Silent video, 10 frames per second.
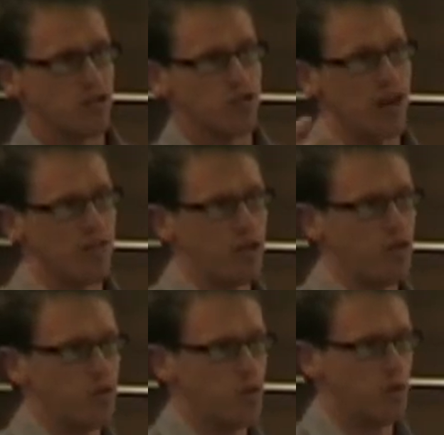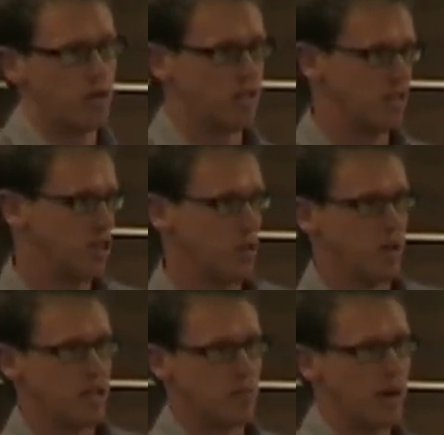driving you forward, things that you
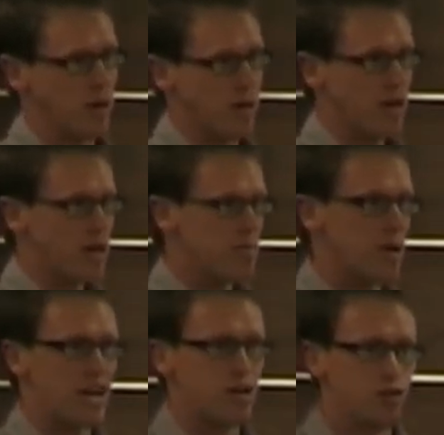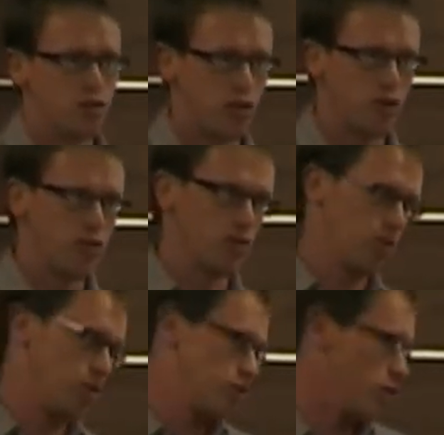need to make better use of, so
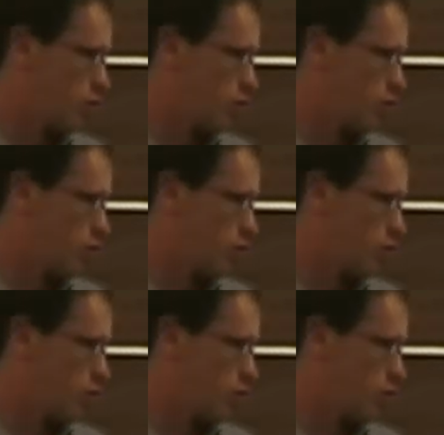on and so